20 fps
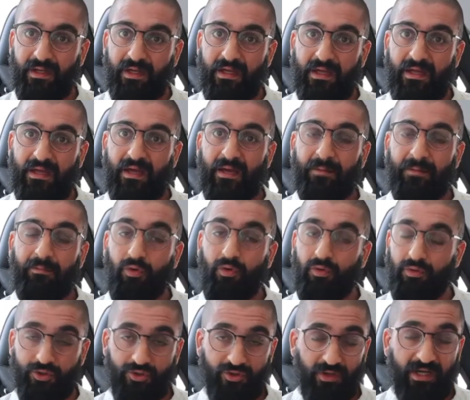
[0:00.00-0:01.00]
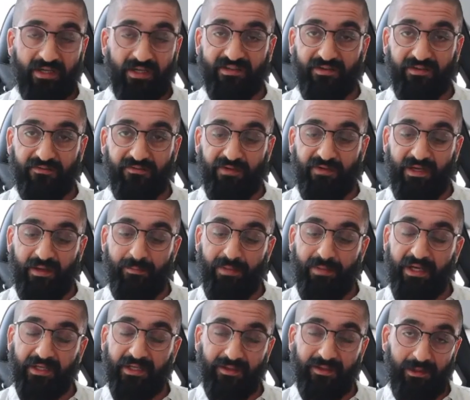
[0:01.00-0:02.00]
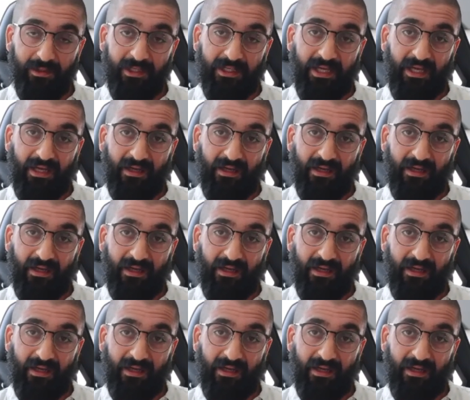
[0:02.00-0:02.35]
and more attractive and a better communicator,